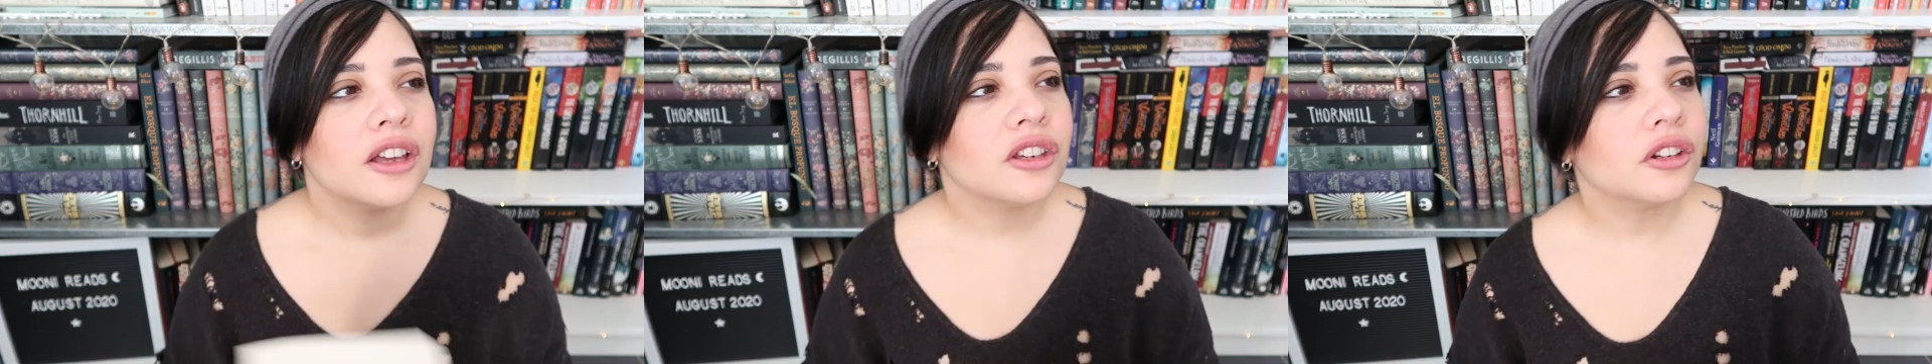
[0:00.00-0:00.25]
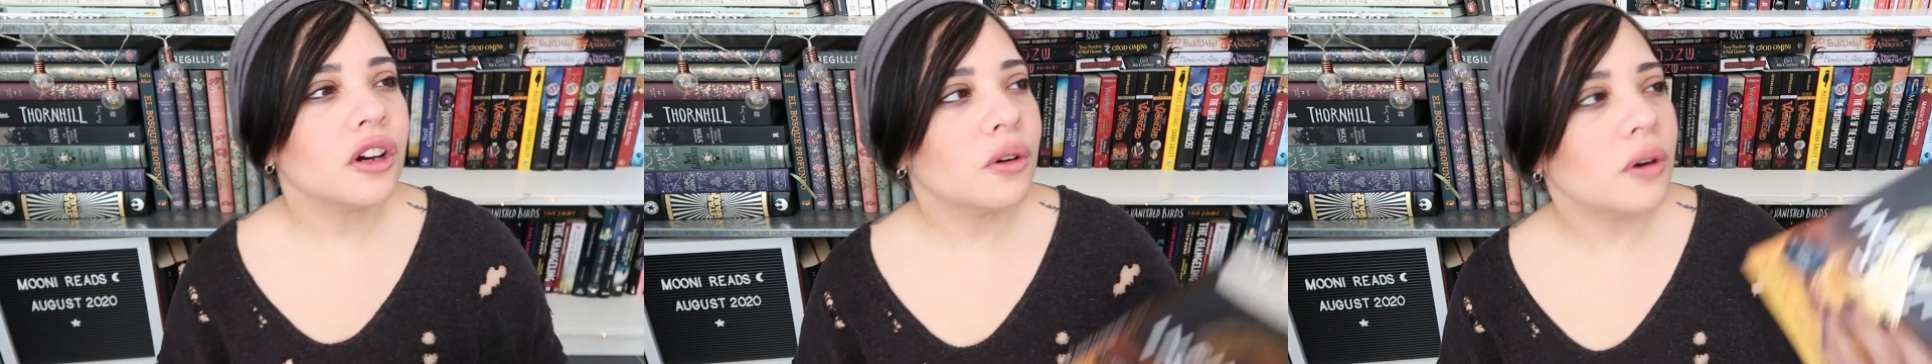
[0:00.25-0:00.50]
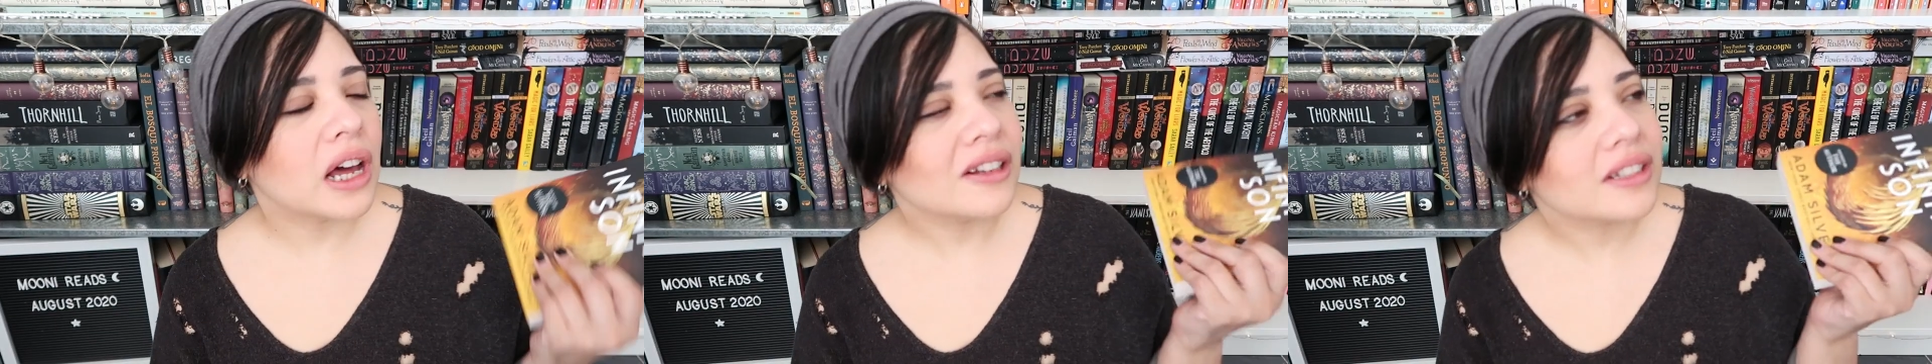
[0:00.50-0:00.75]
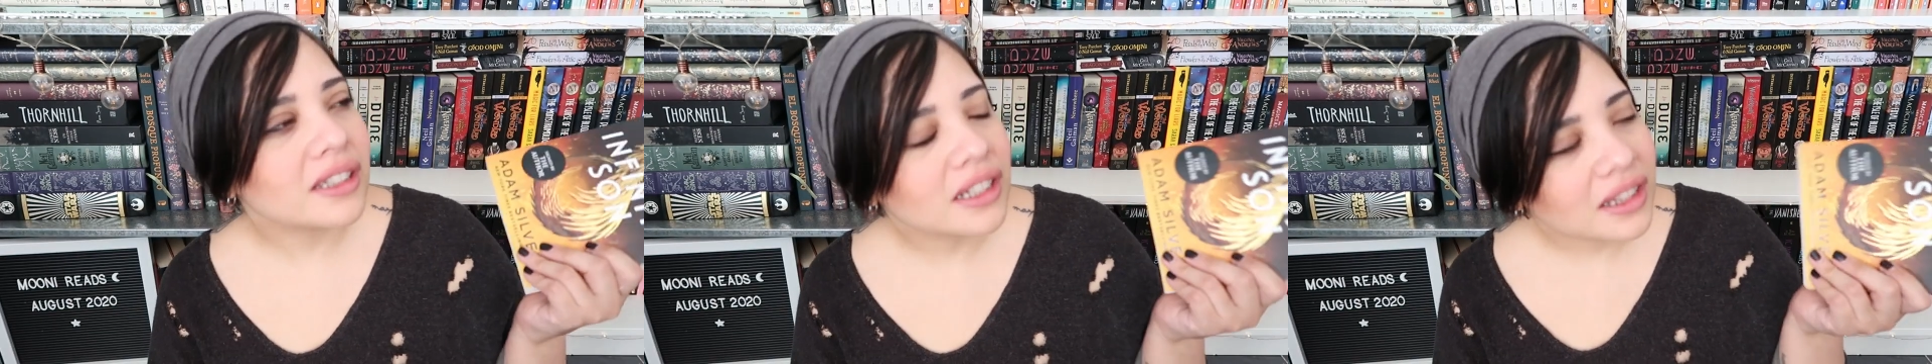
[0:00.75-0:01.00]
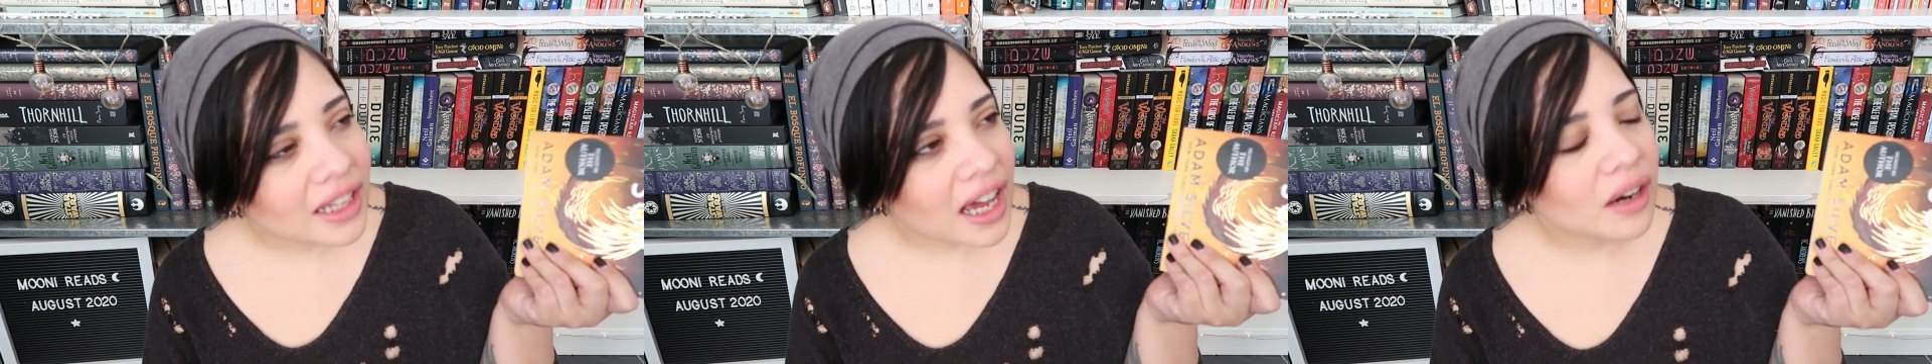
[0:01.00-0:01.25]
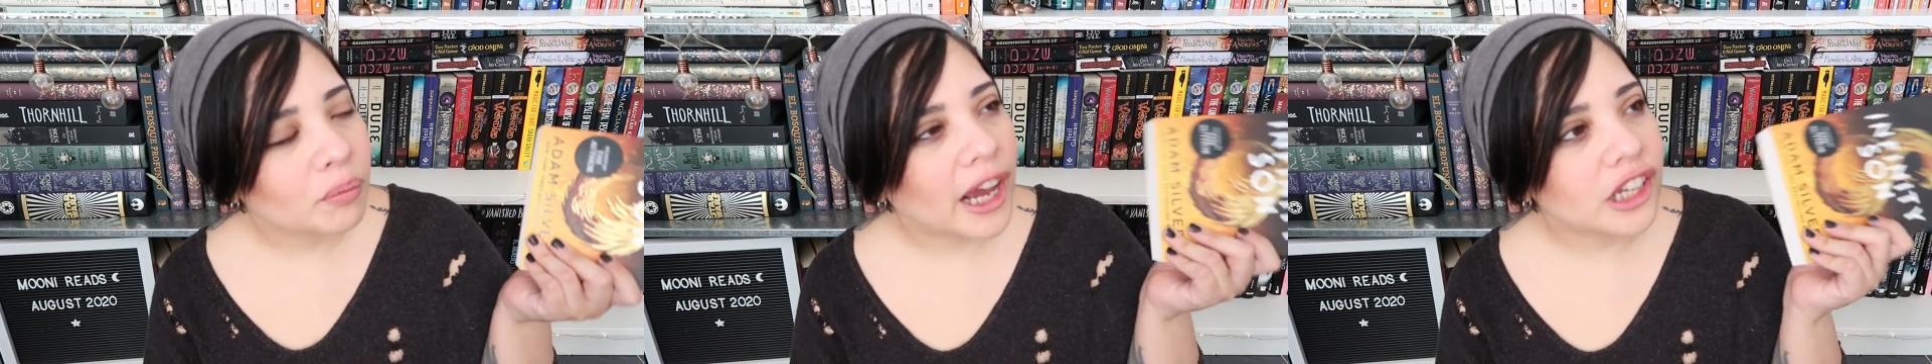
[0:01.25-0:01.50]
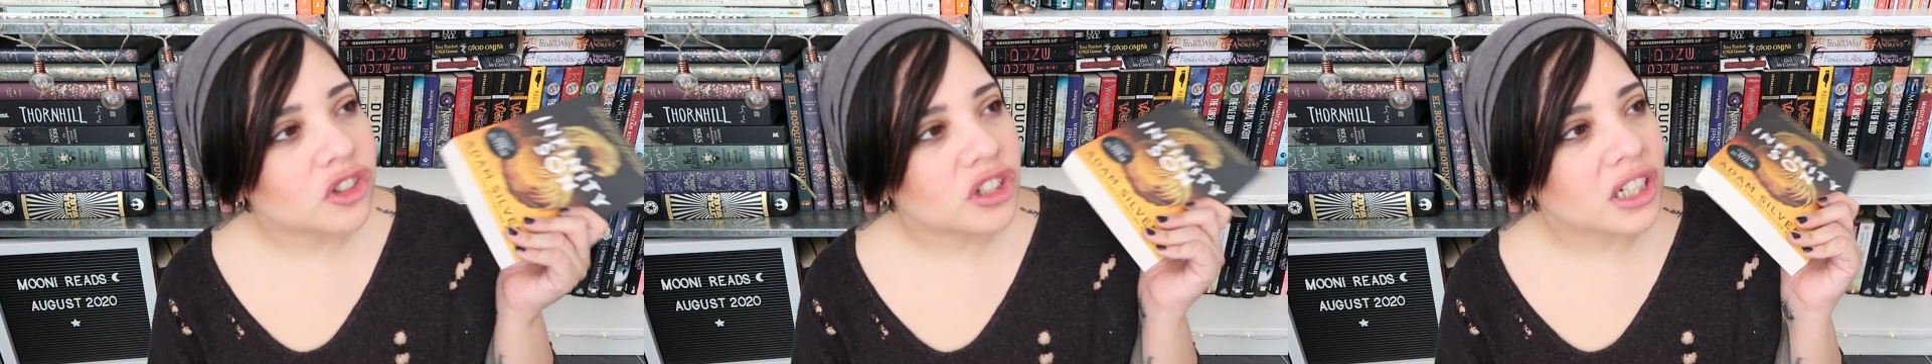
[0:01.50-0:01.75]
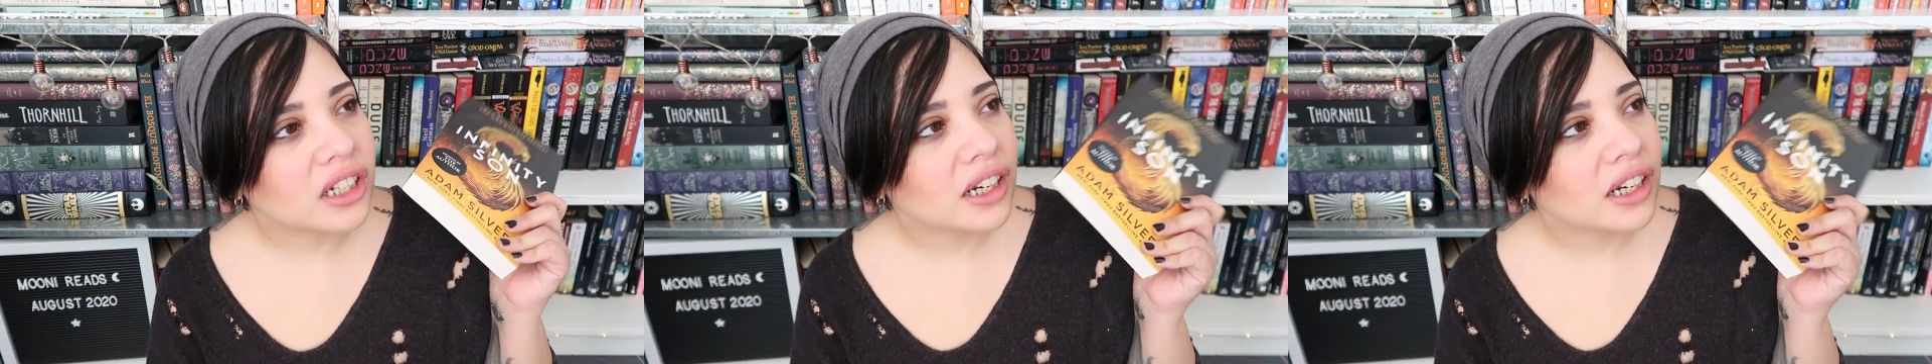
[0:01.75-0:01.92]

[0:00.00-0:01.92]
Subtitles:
You know who else did that? Patrick